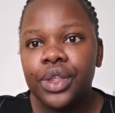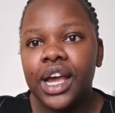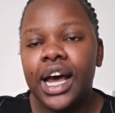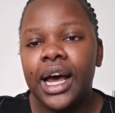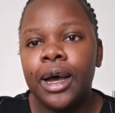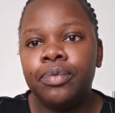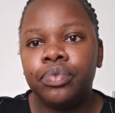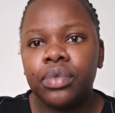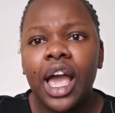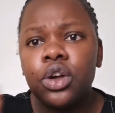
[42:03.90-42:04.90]
I
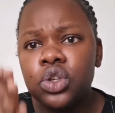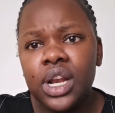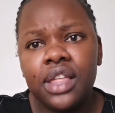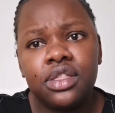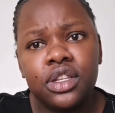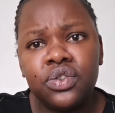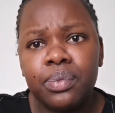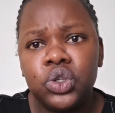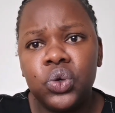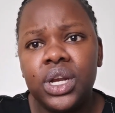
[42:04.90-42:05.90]
also learned this from
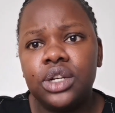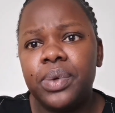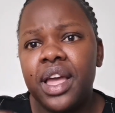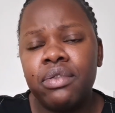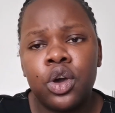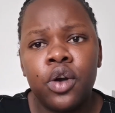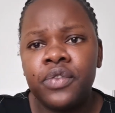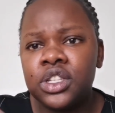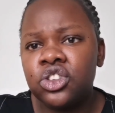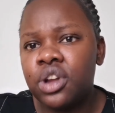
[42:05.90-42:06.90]
Juliet. We're having a
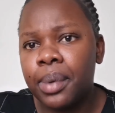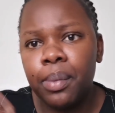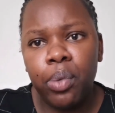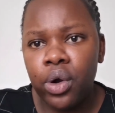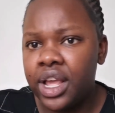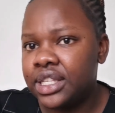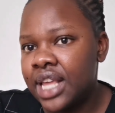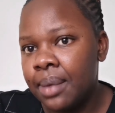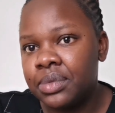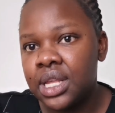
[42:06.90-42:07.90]
conversation about board
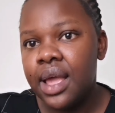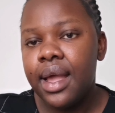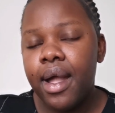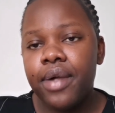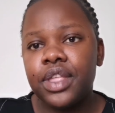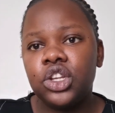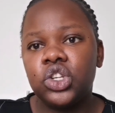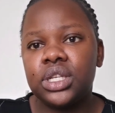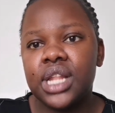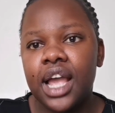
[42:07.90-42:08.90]
exams. And then she
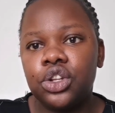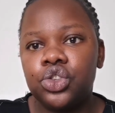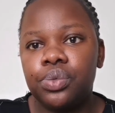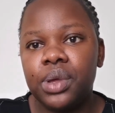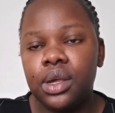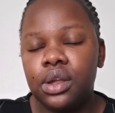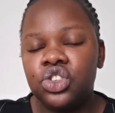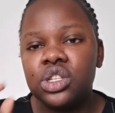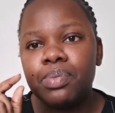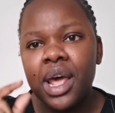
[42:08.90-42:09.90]
was like to me,
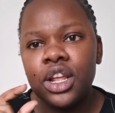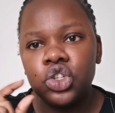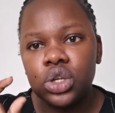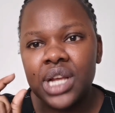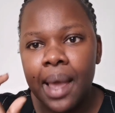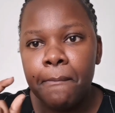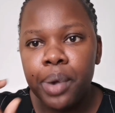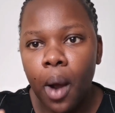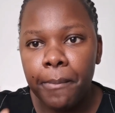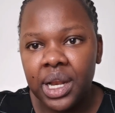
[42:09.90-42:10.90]
just manage your time
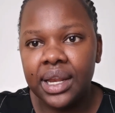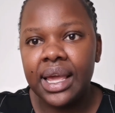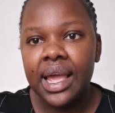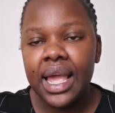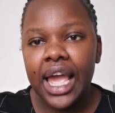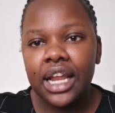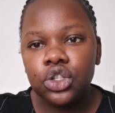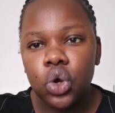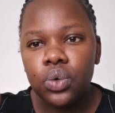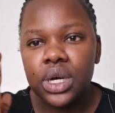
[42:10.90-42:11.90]
properly. And
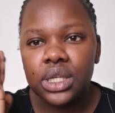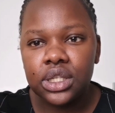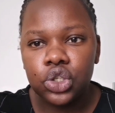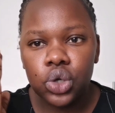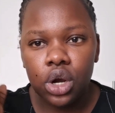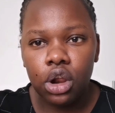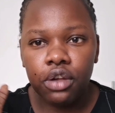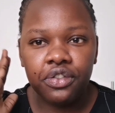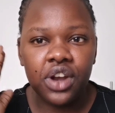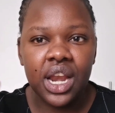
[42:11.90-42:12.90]
don't listen to a lot
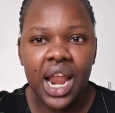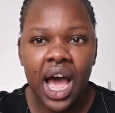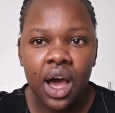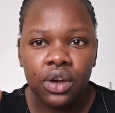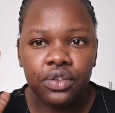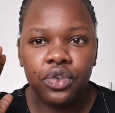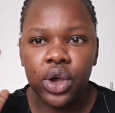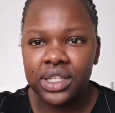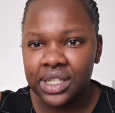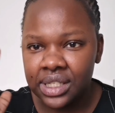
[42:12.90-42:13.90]
of loud
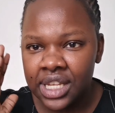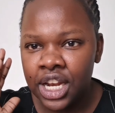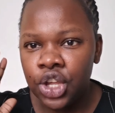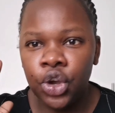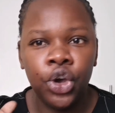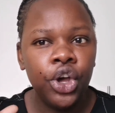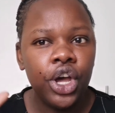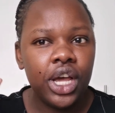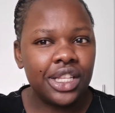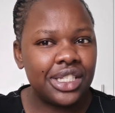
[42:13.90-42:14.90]
voices telling you
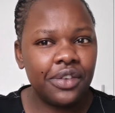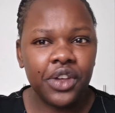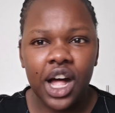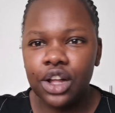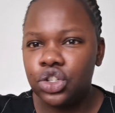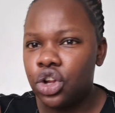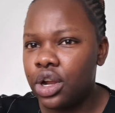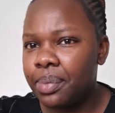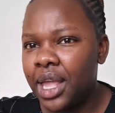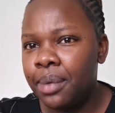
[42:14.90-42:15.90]
it's difficult. You're not
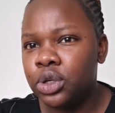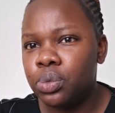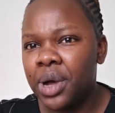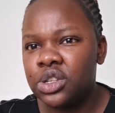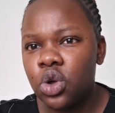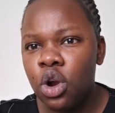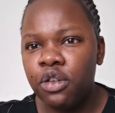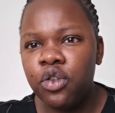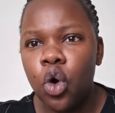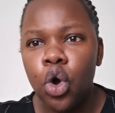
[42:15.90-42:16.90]
going to be able to pass all
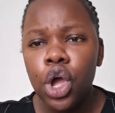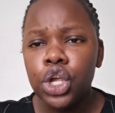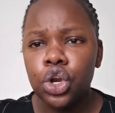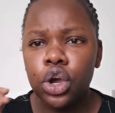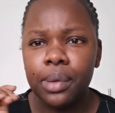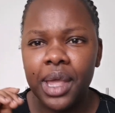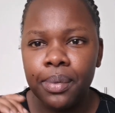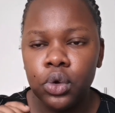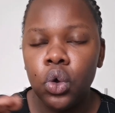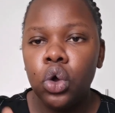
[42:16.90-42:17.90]
4. You're not going to be
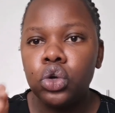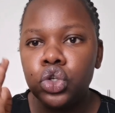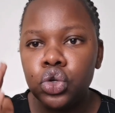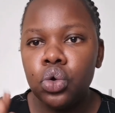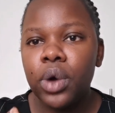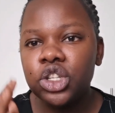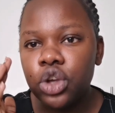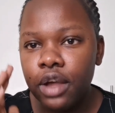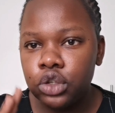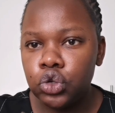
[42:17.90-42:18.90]
able. Do what you
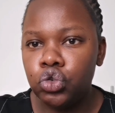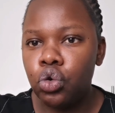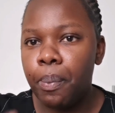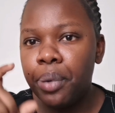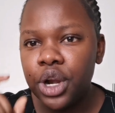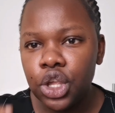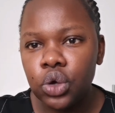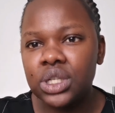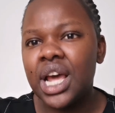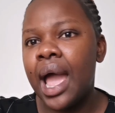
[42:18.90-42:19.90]
have to do, put in
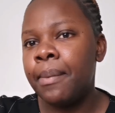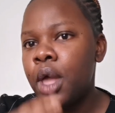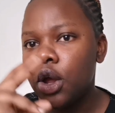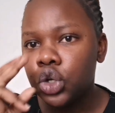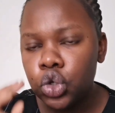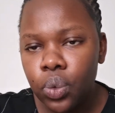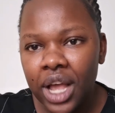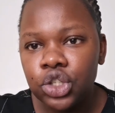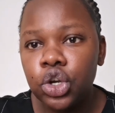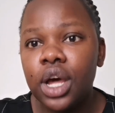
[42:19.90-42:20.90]
your time, do
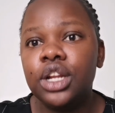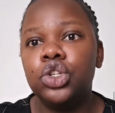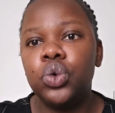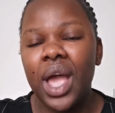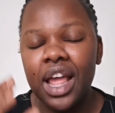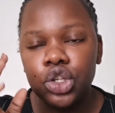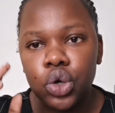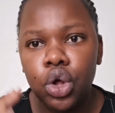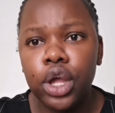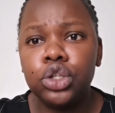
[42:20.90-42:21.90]
what you got to do, and you're
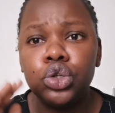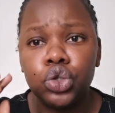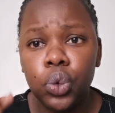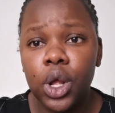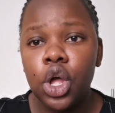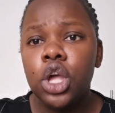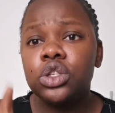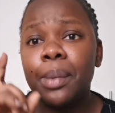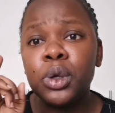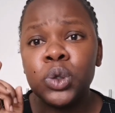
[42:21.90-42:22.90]
going to do well.
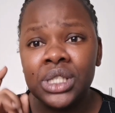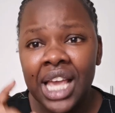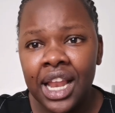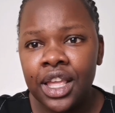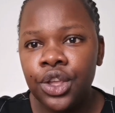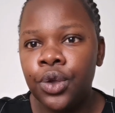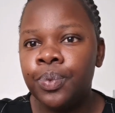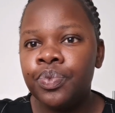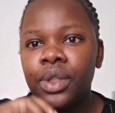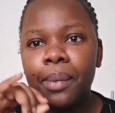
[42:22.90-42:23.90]
So I'm also telling
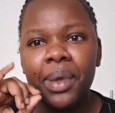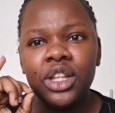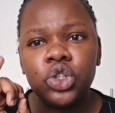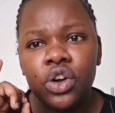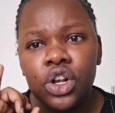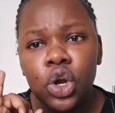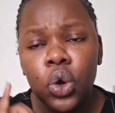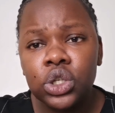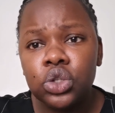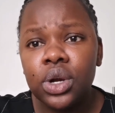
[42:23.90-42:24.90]
you, be it you're a
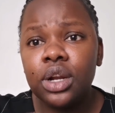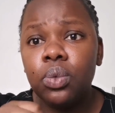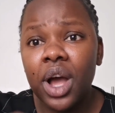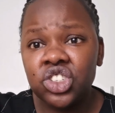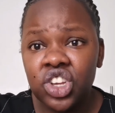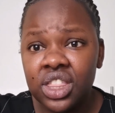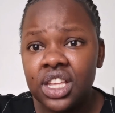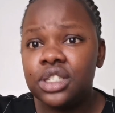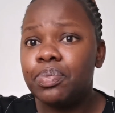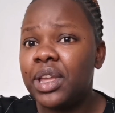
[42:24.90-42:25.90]
law student watching
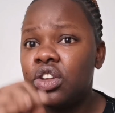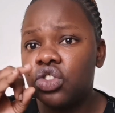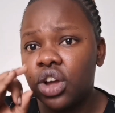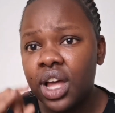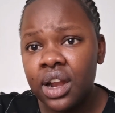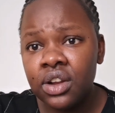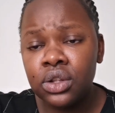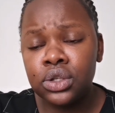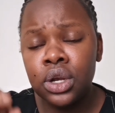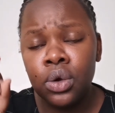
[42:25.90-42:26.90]
this, be it you're a candidate
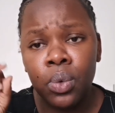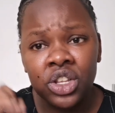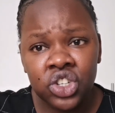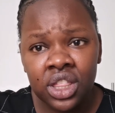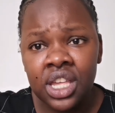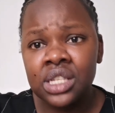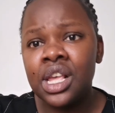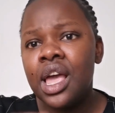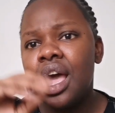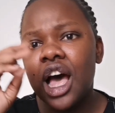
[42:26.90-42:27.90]
attorney watching this,
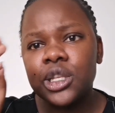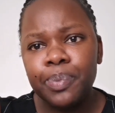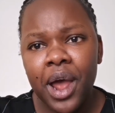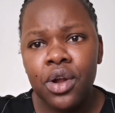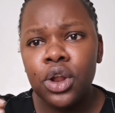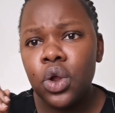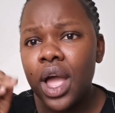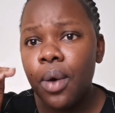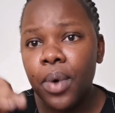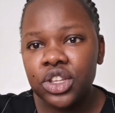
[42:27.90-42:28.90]
aspiring
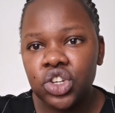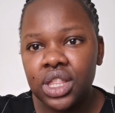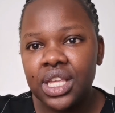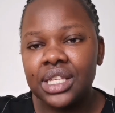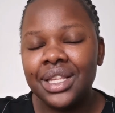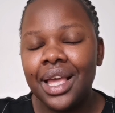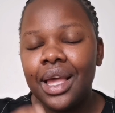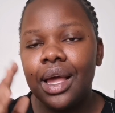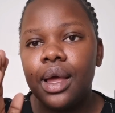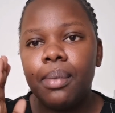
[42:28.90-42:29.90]
lawyer watching this,
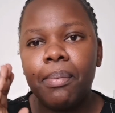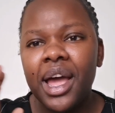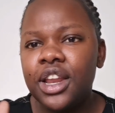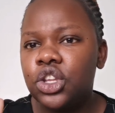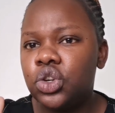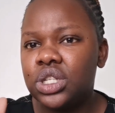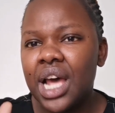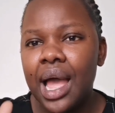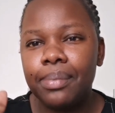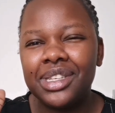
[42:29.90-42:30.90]
manage your
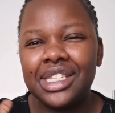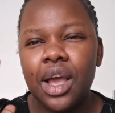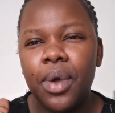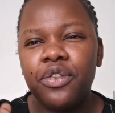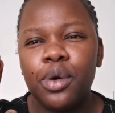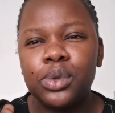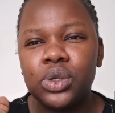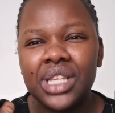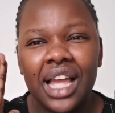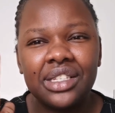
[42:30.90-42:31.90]
time. Stay away from
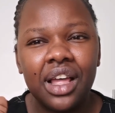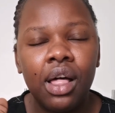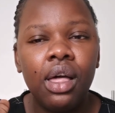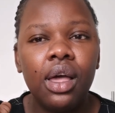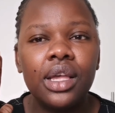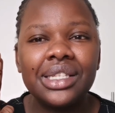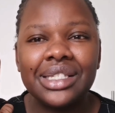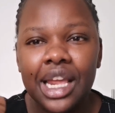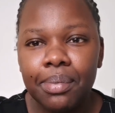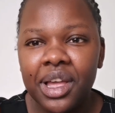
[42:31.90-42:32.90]
societal
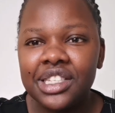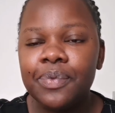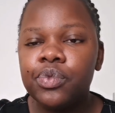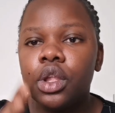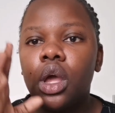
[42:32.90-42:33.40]
stigmas.